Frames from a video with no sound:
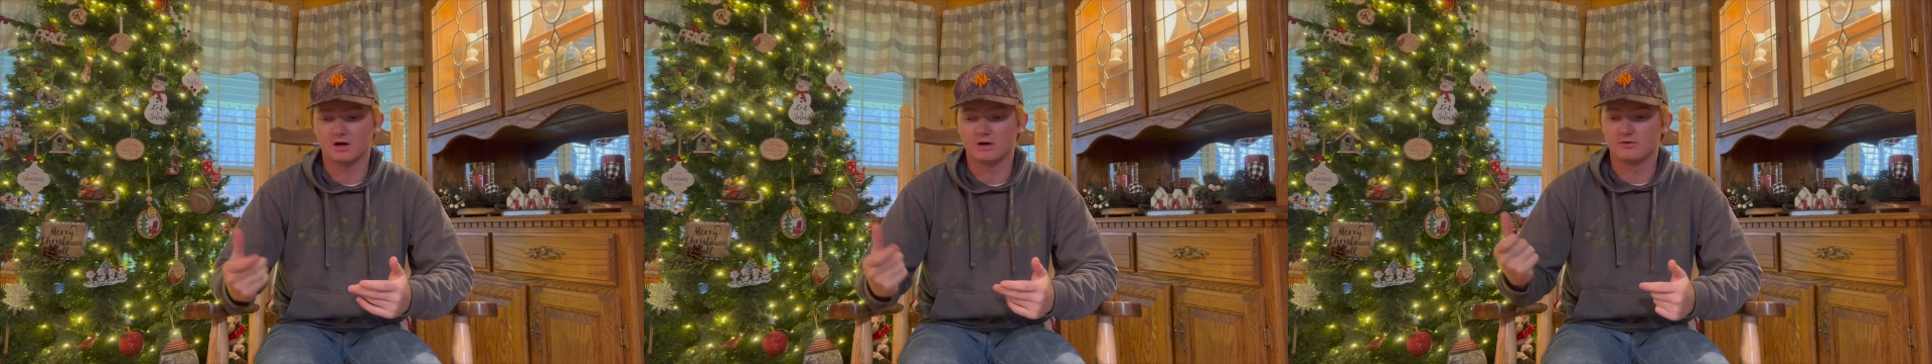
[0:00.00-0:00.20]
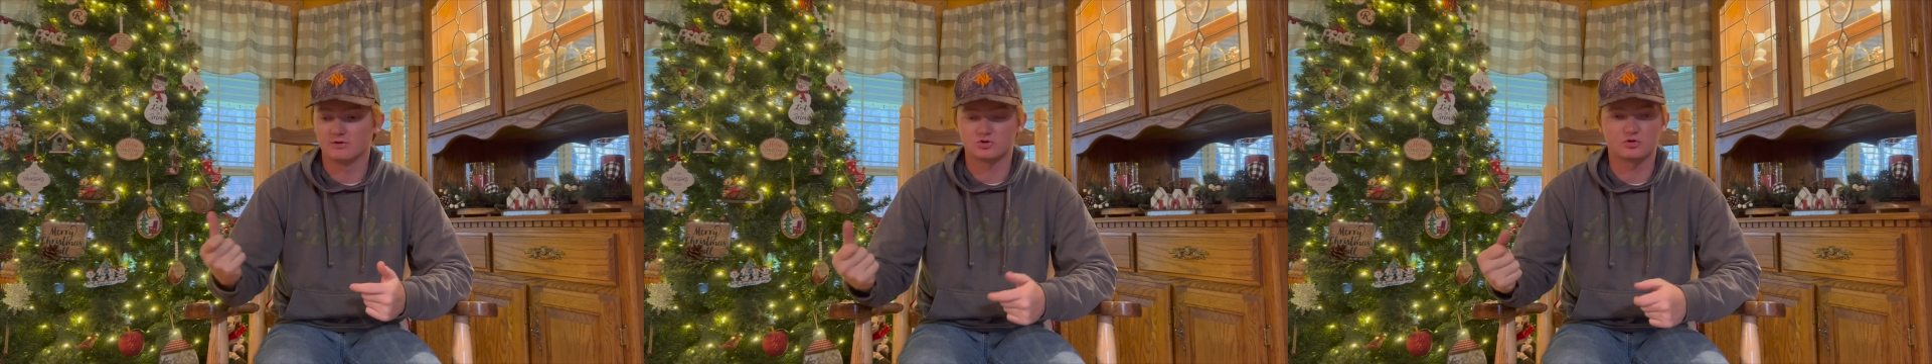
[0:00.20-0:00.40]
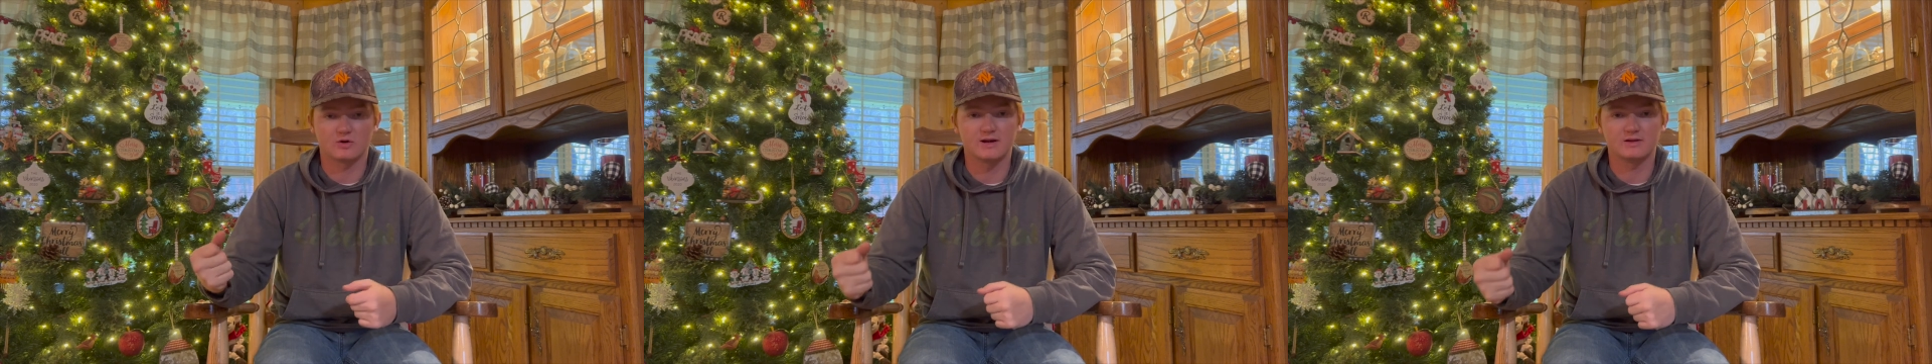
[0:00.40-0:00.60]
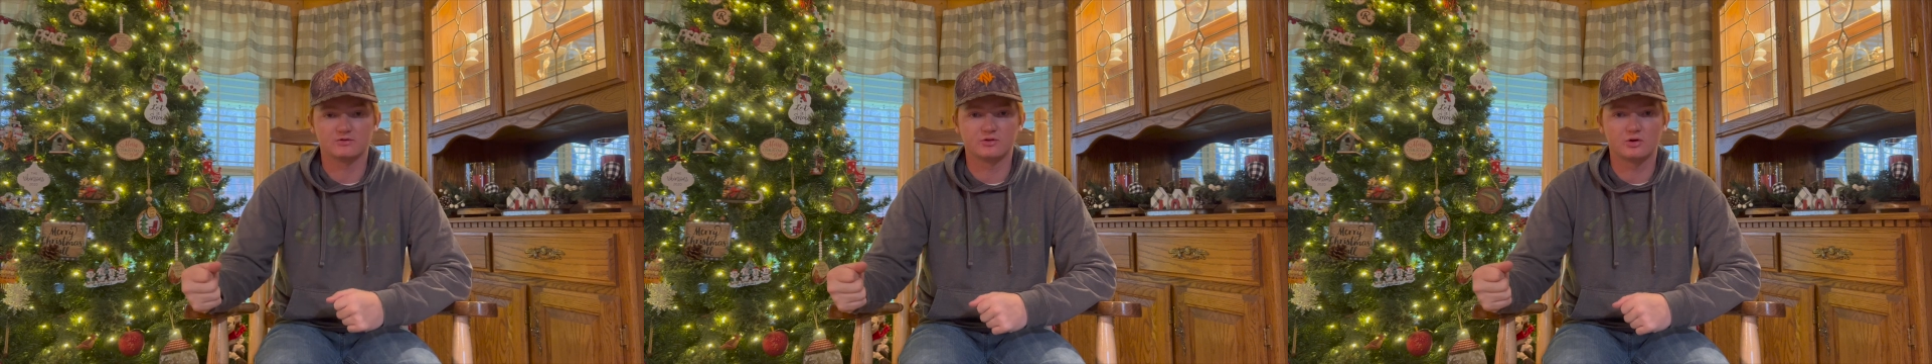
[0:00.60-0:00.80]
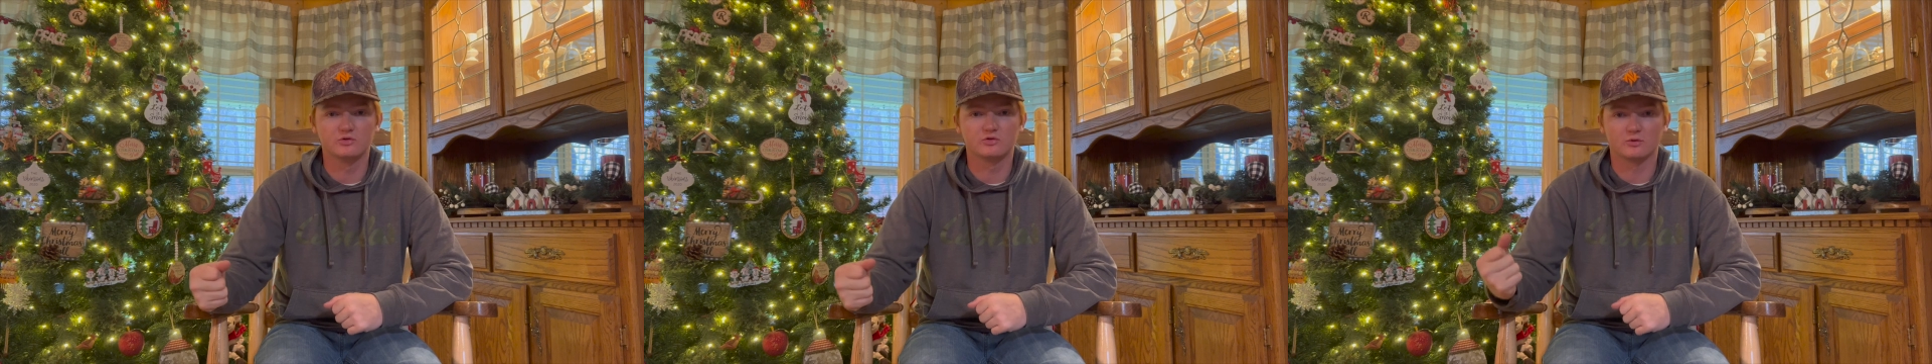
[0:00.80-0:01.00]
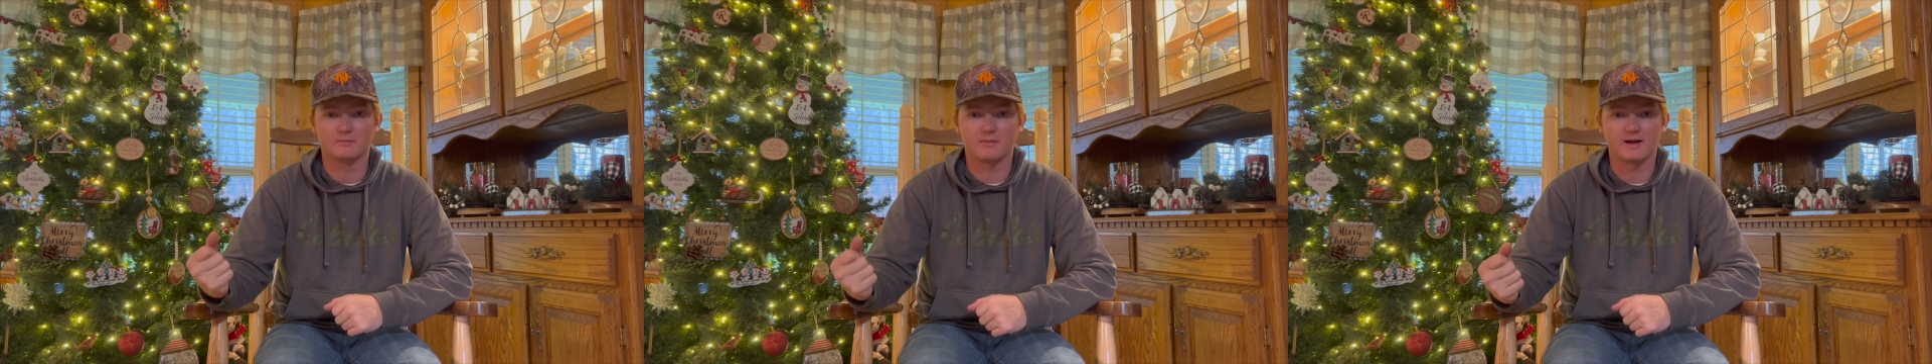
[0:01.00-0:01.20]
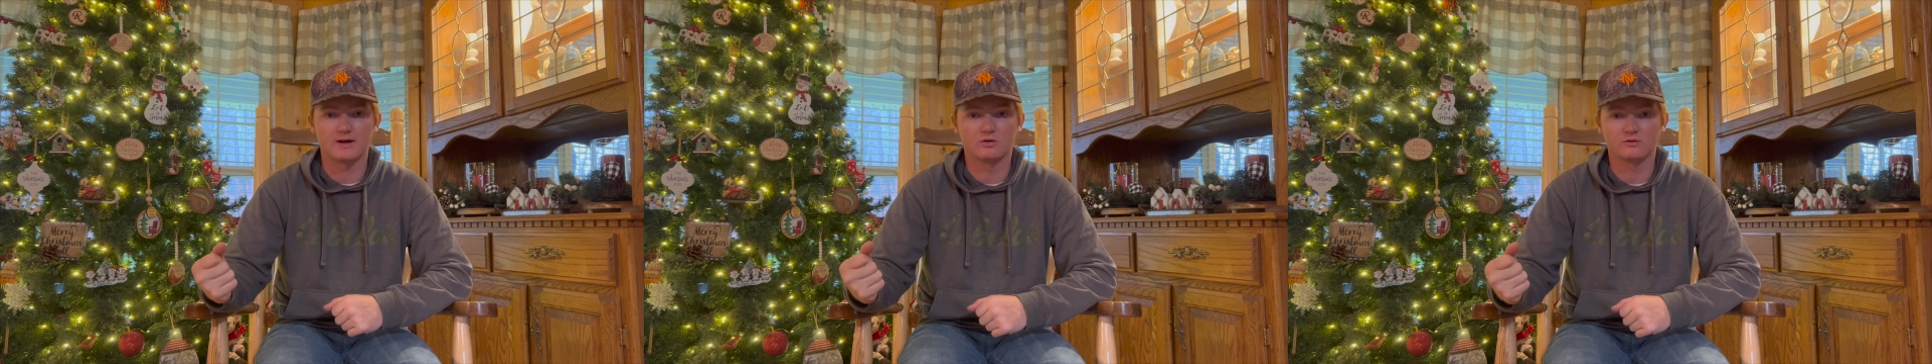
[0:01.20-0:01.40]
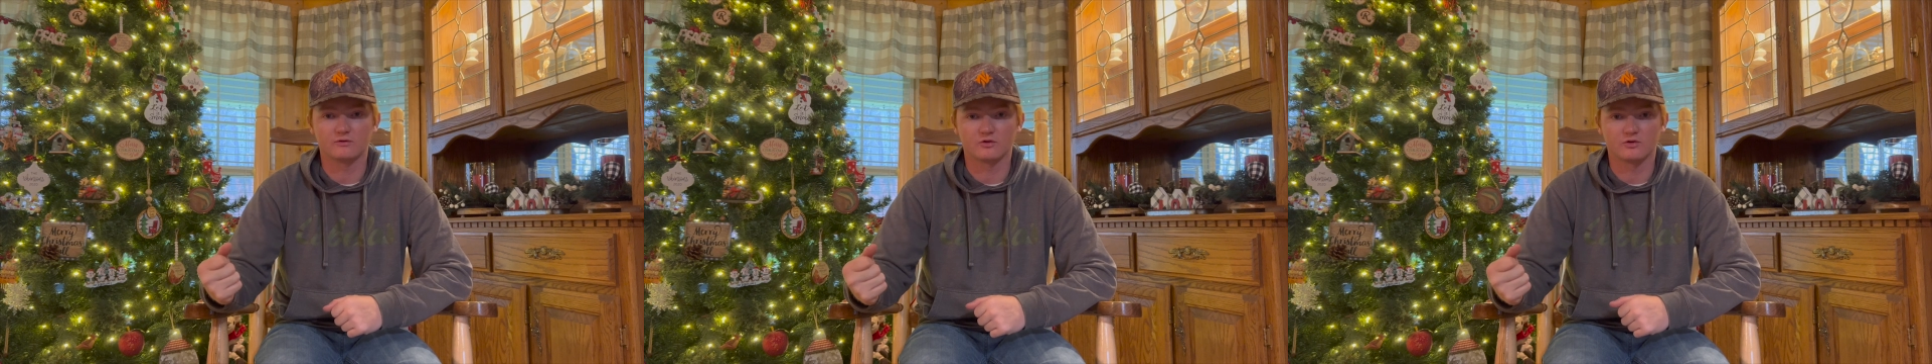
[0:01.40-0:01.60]
the transducer
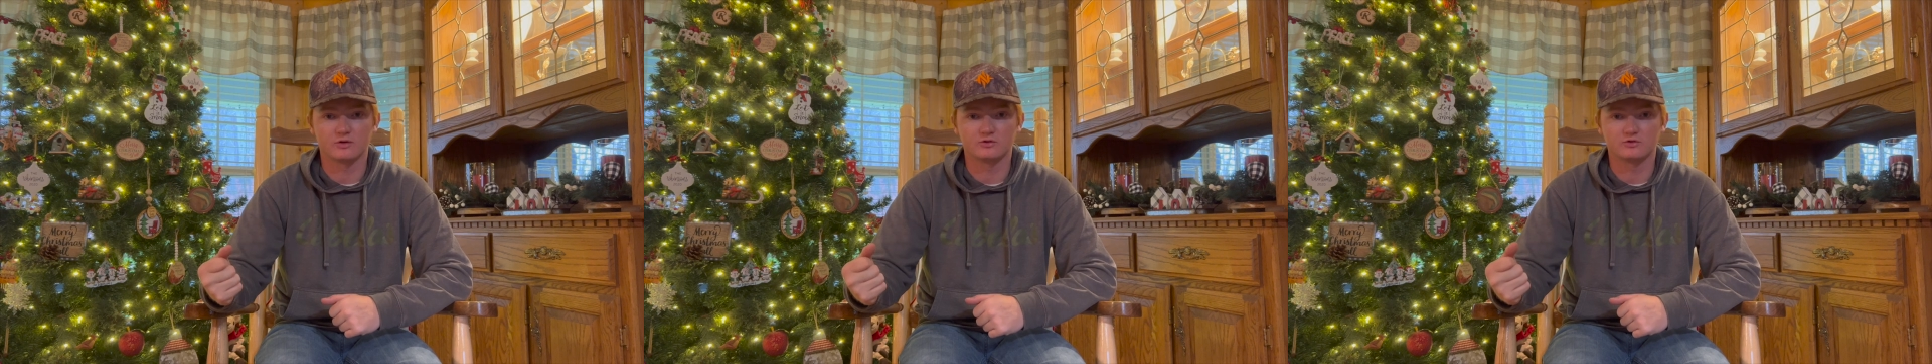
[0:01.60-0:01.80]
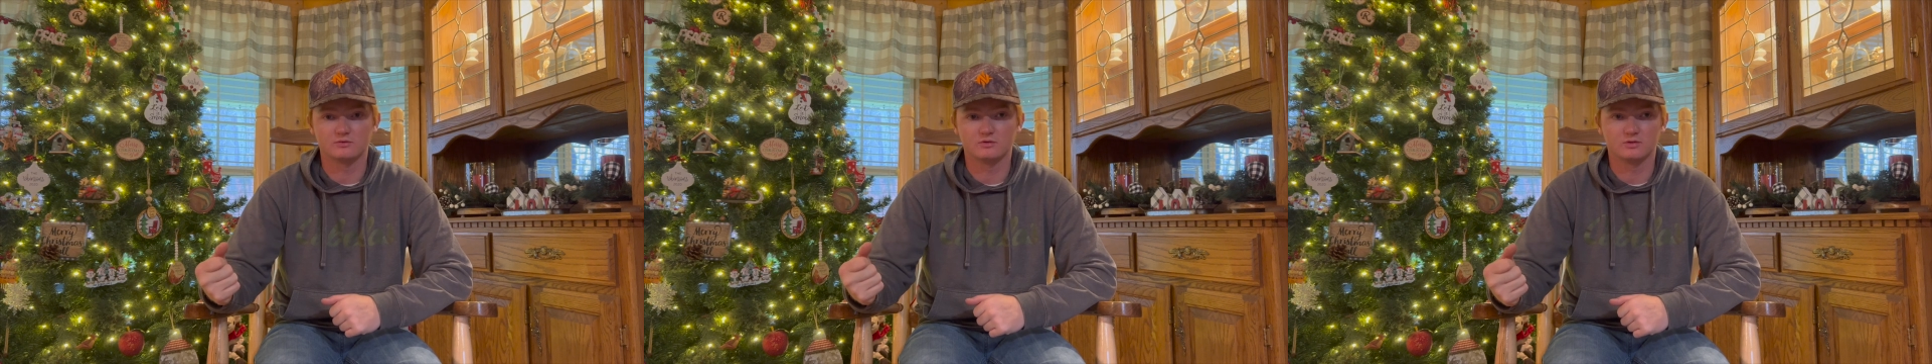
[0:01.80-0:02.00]
mount for the,